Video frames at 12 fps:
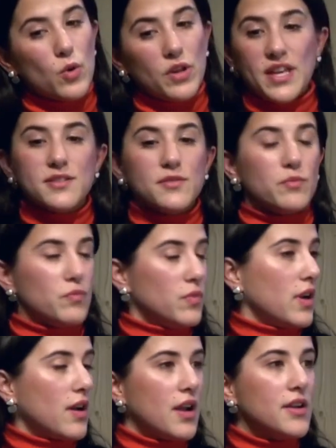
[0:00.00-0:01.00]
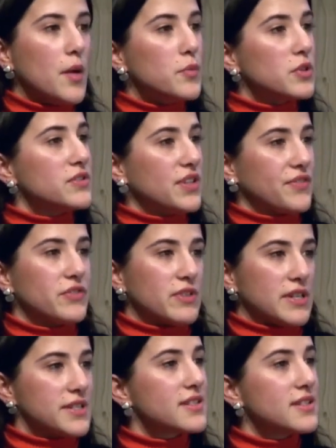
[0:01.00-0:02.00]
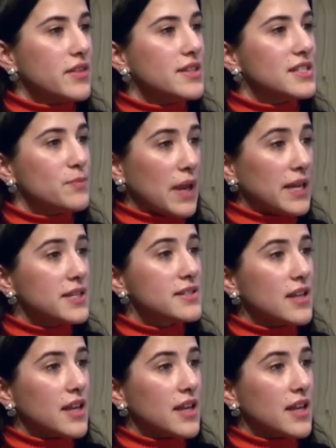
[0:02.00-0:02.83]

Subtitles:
there's a number of different risks in this space.